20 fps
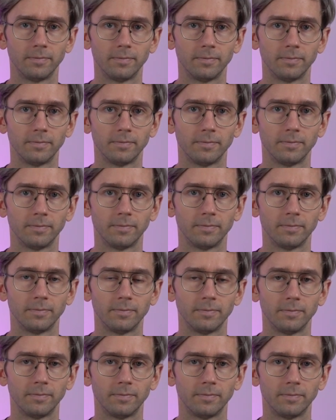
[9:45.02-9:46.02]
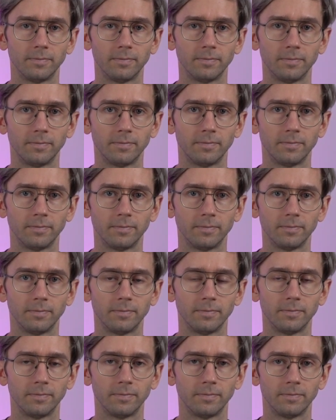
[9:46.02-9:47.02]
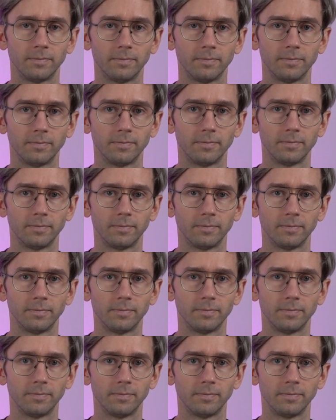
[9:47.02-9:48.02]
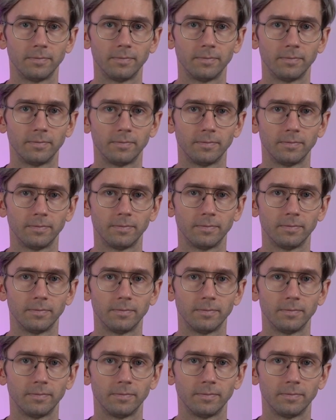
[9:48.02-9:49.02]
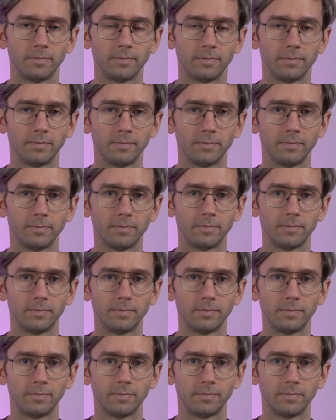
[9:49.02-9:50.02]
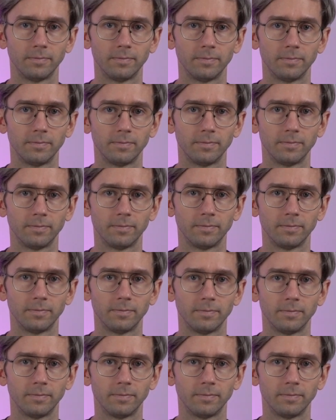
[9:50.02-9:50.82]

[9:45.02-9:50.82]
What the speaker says: (not speaking)